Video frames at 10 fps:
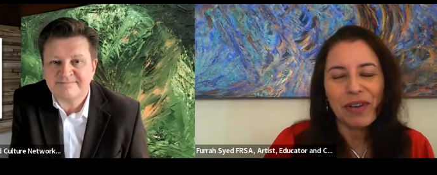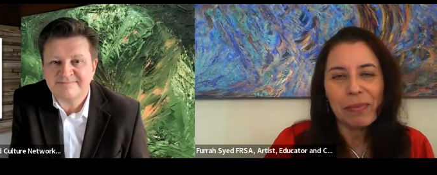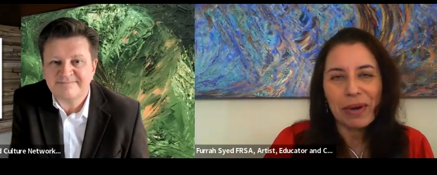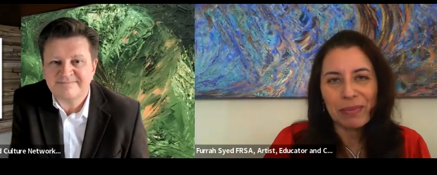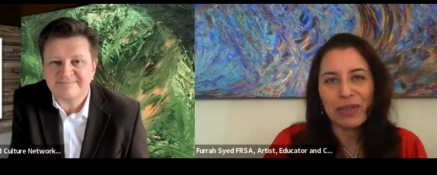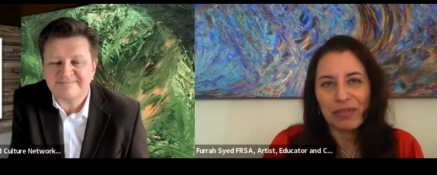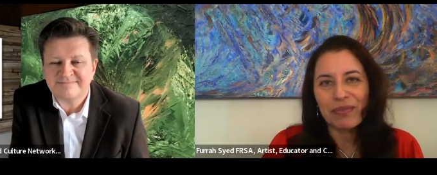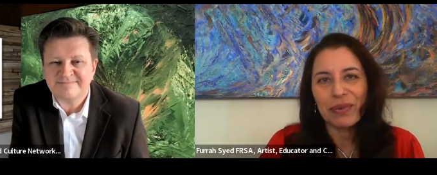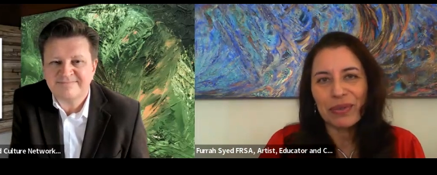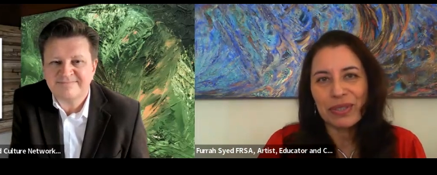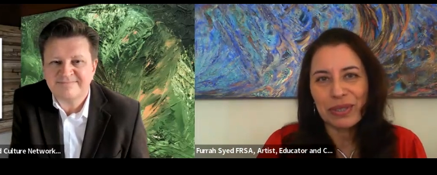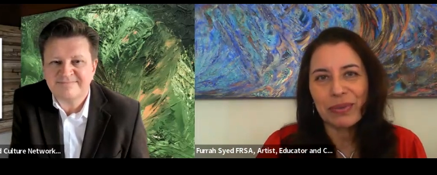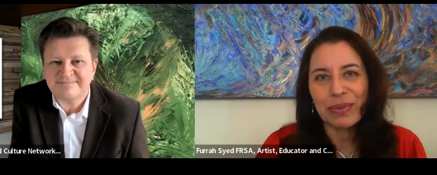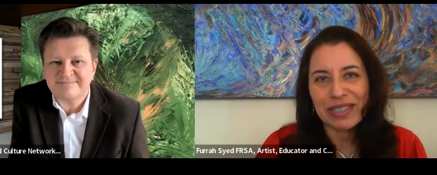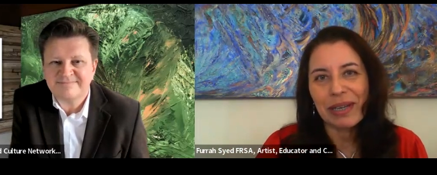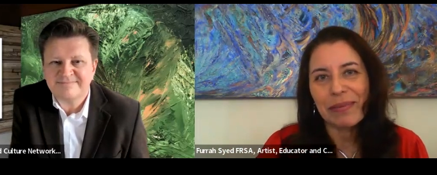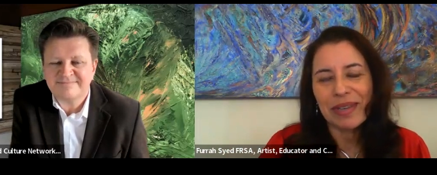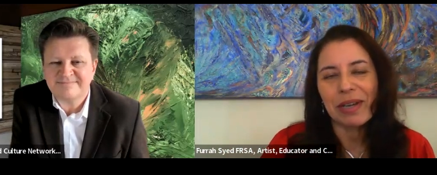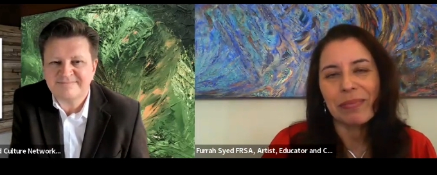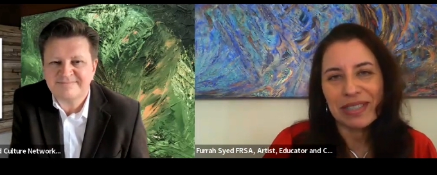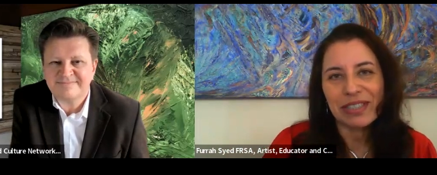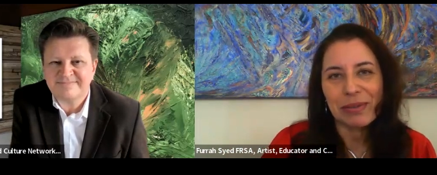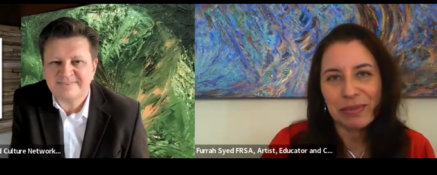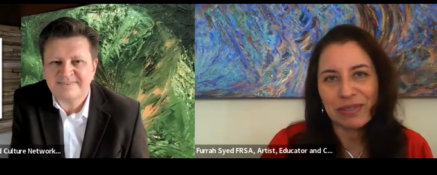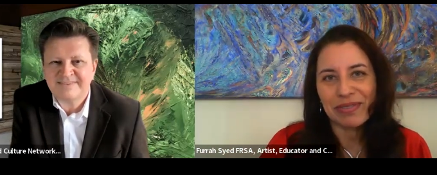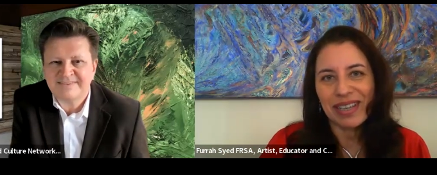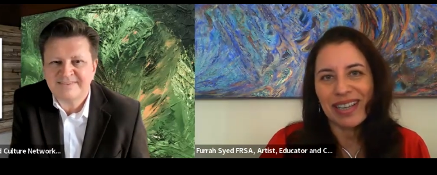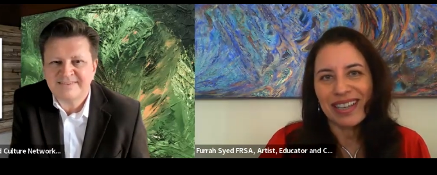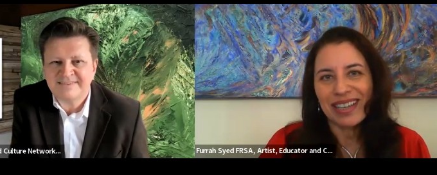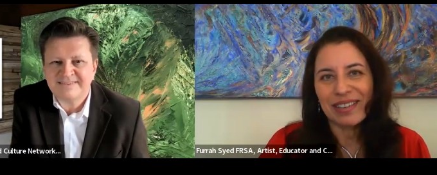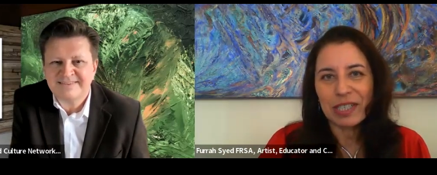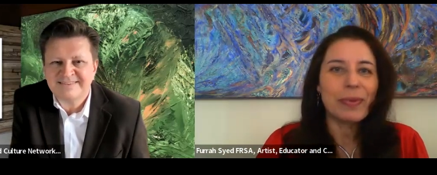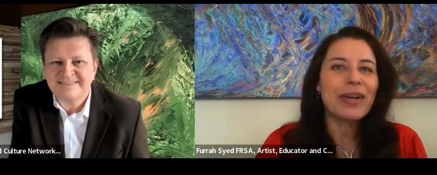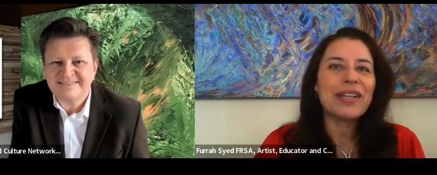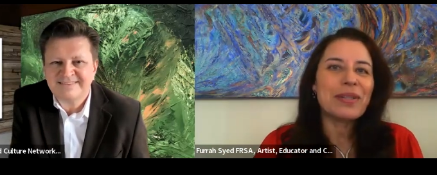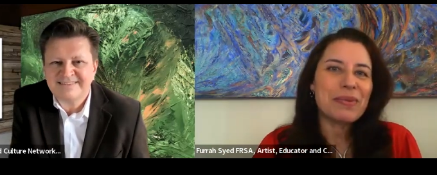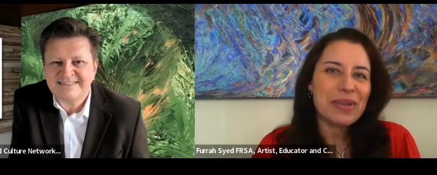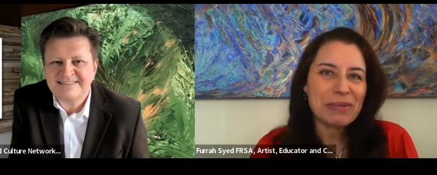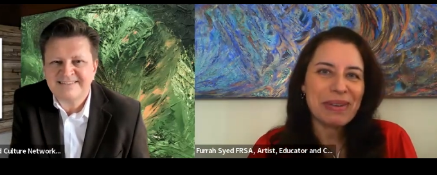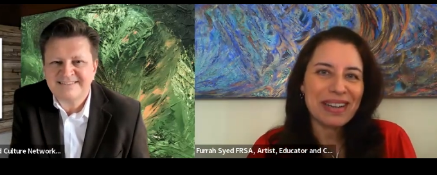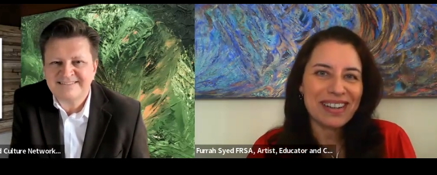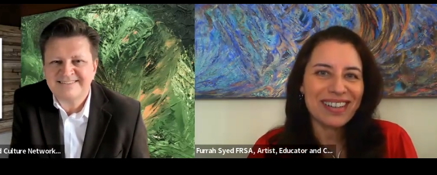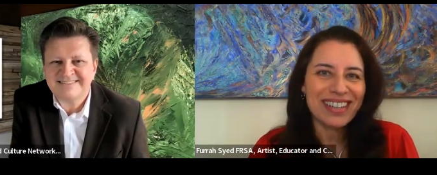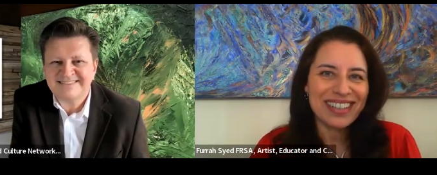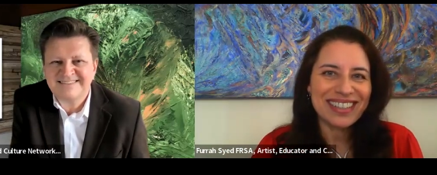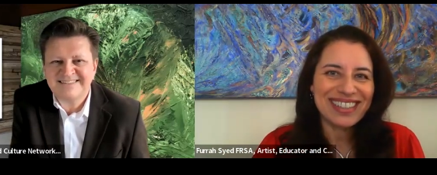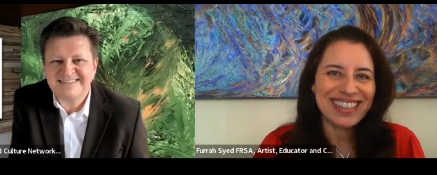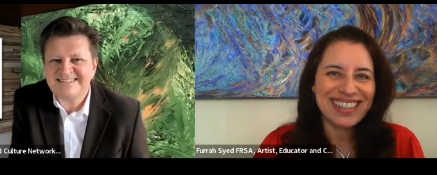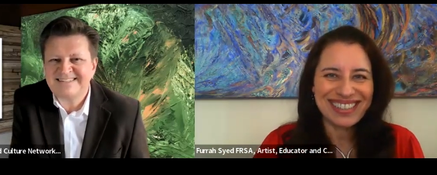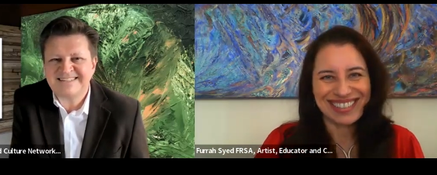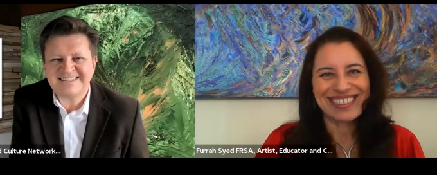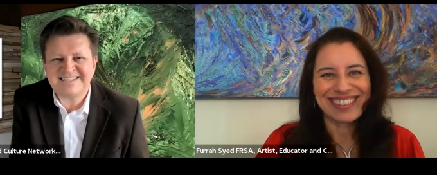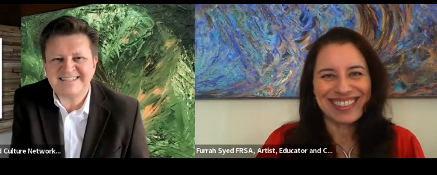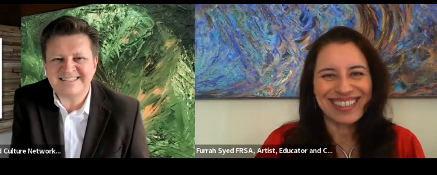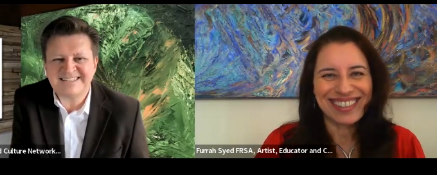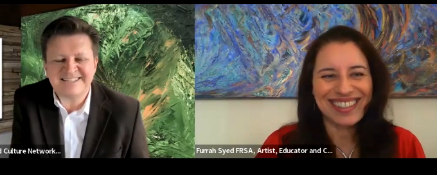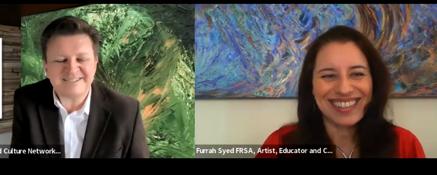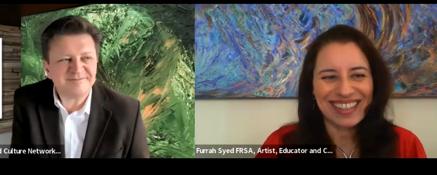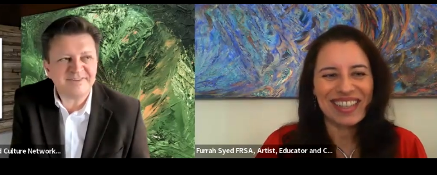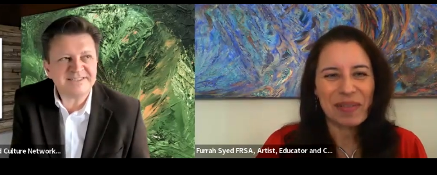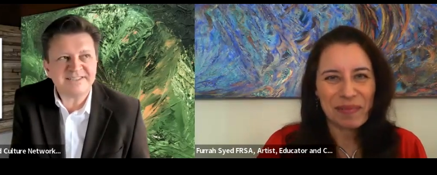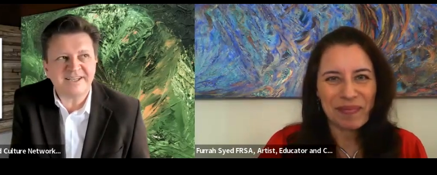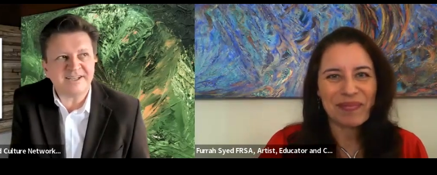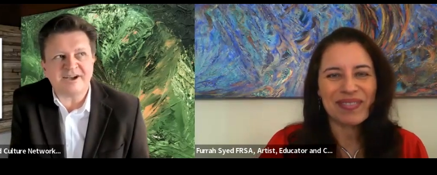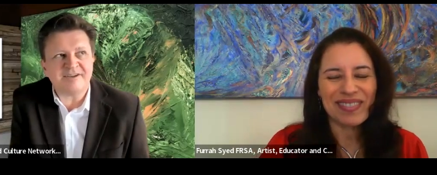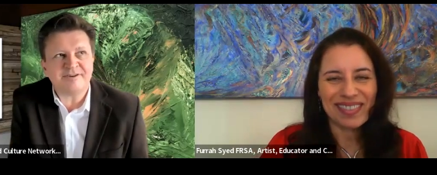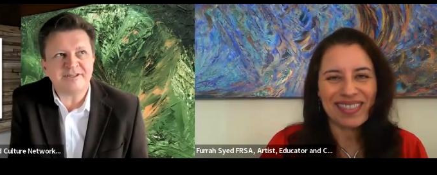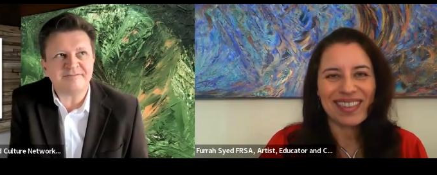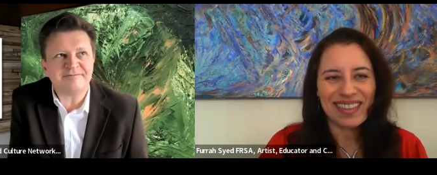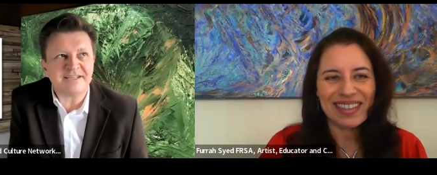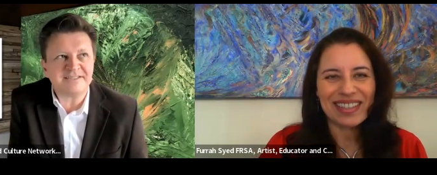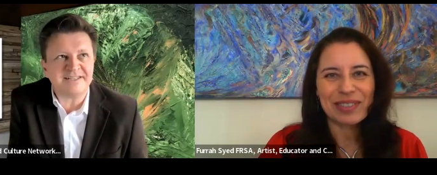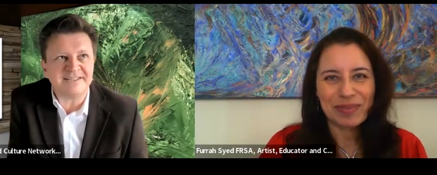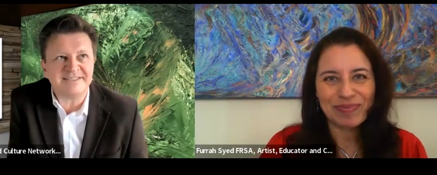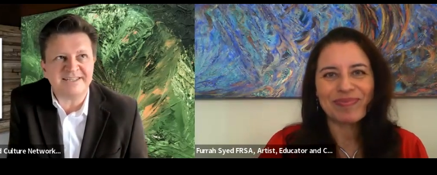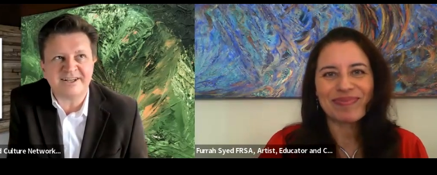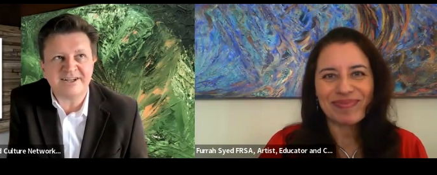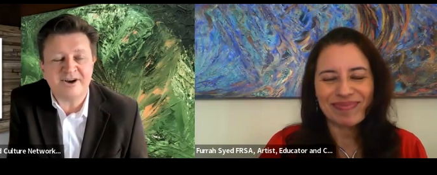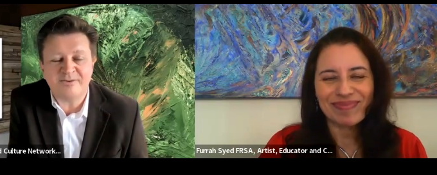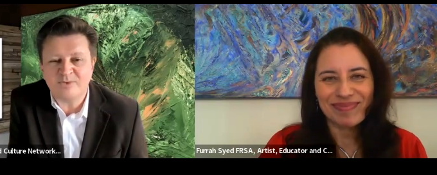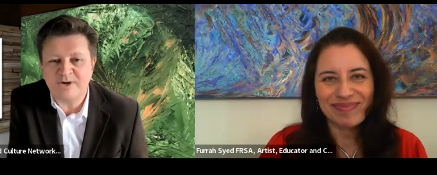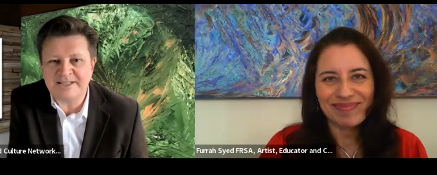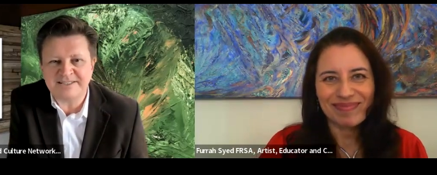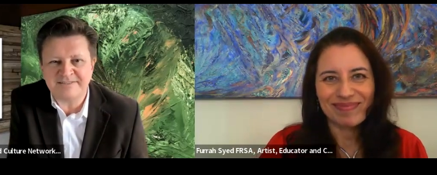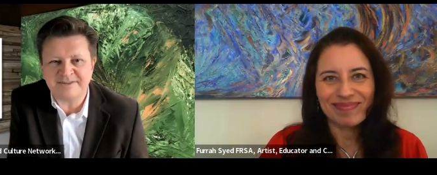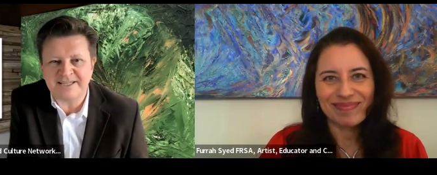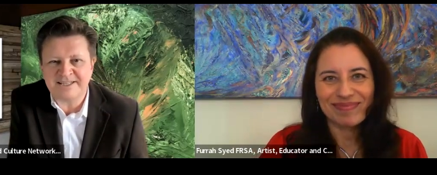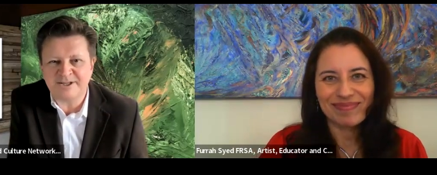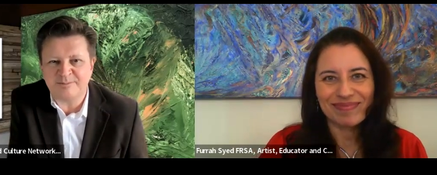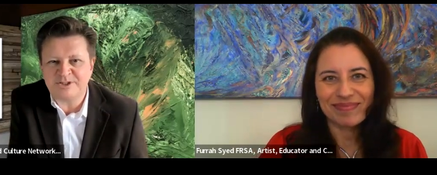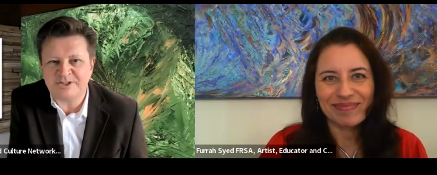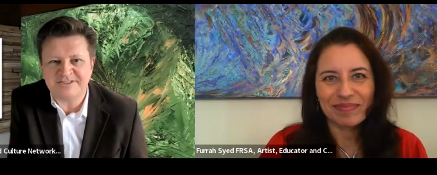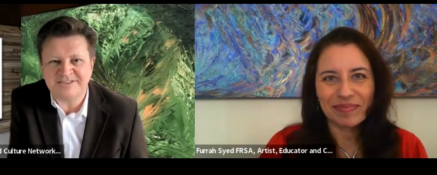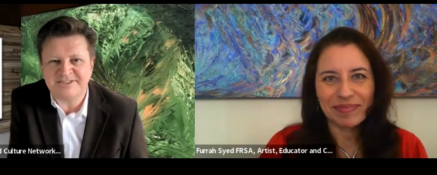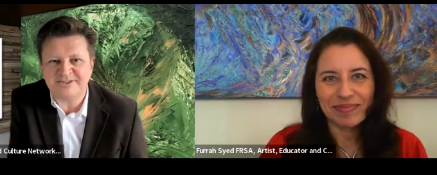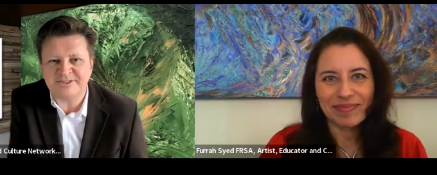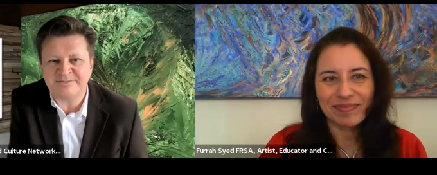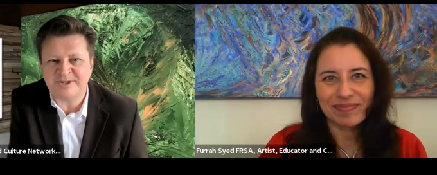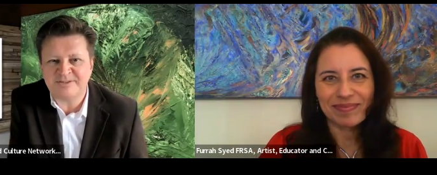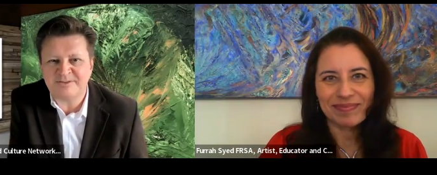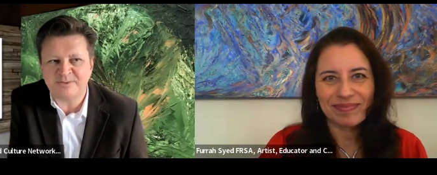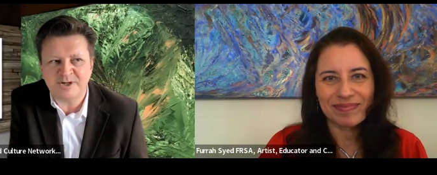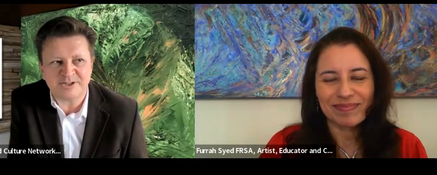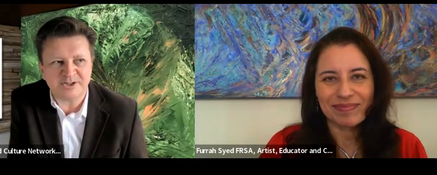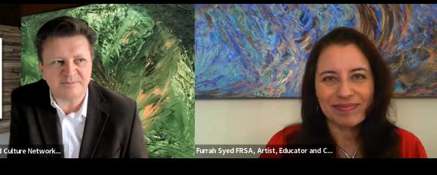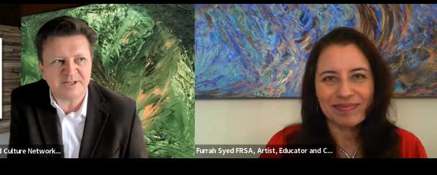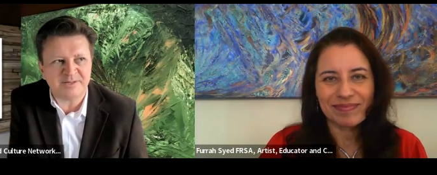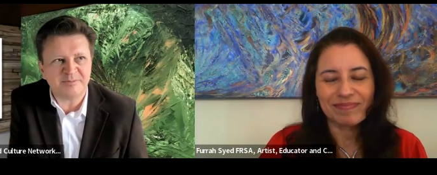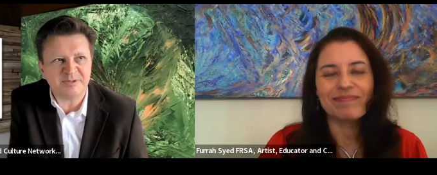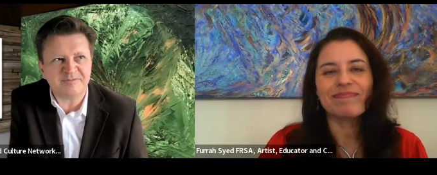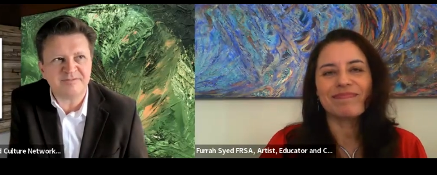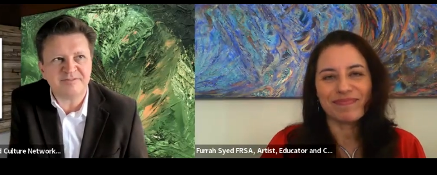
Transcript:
Speaker 1: far, but I'm looking forward to what's coming up in terms of, spreading the word about color energy.
Speaker 2: I find it fascinating, and I can't wait if I get the opportunity to join one of the workshops. That
Speaker 1: would be